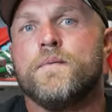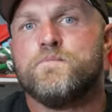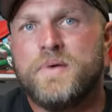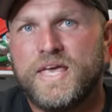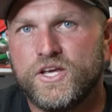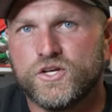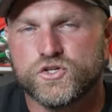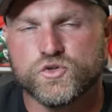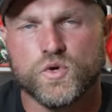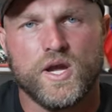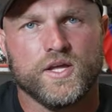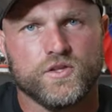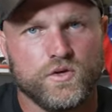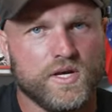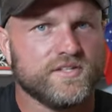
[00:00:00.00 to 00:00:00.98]
Peak
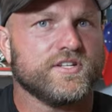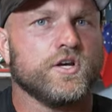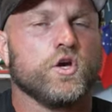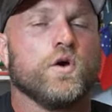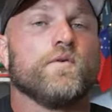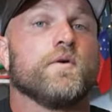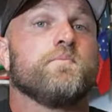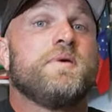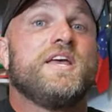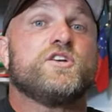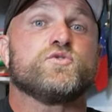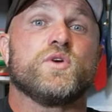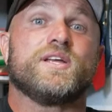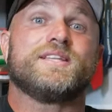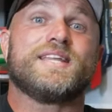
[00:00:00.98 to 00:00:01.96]
Strength. You guys can go over to peak
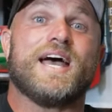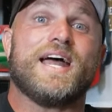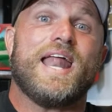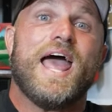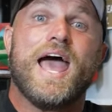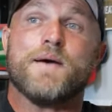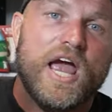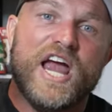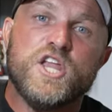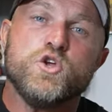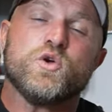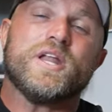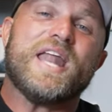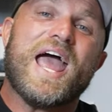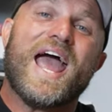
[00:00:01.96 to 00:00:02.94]
strength dot app and you
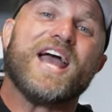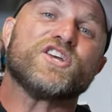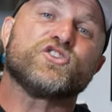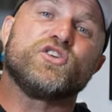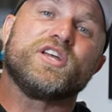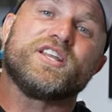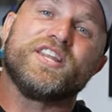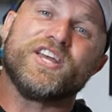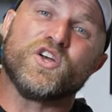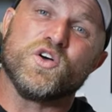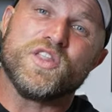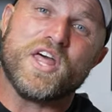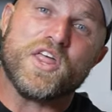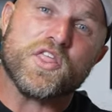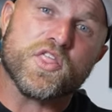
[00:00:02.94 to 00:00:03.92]
can actually click
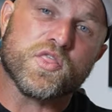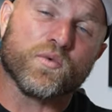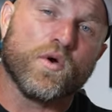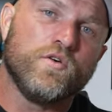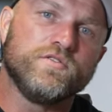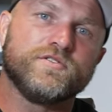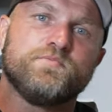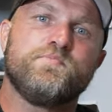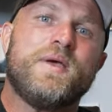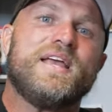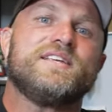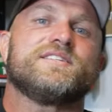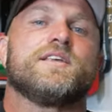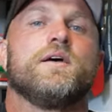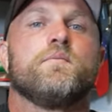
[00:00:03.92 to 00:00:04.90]
on that
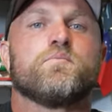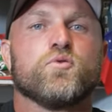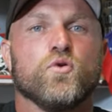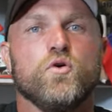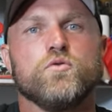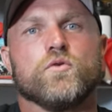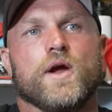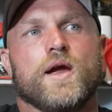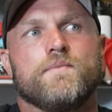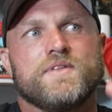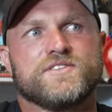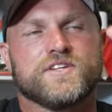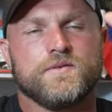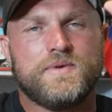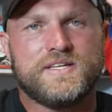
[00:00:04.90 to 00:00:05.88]
Throws-Based program
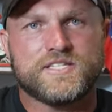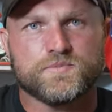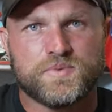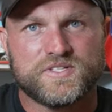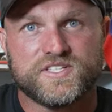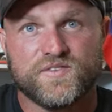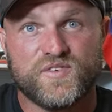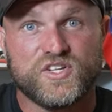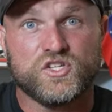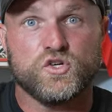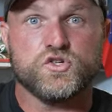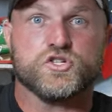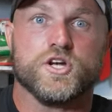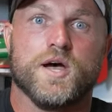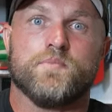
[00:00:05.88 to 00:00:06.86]
that's going to be specific to
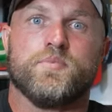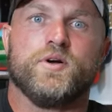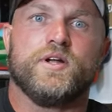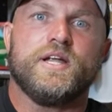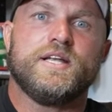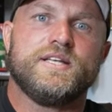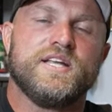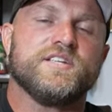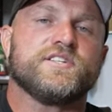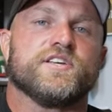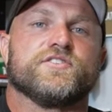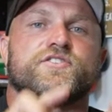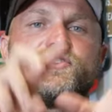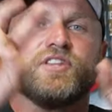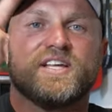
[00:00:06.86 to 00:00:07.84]
shot put and
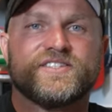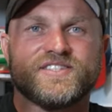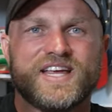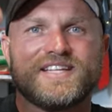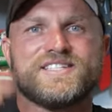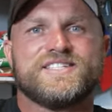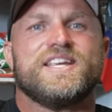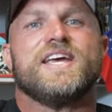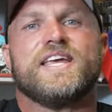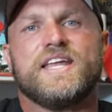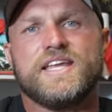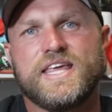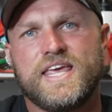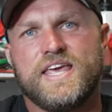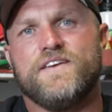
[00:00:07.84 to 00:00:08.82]
discus. So that's that
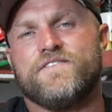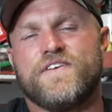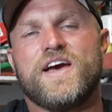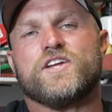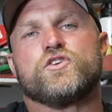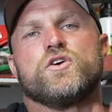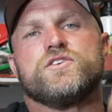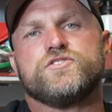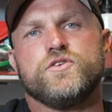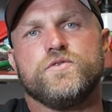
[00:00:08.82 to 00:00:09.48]
second key factor, is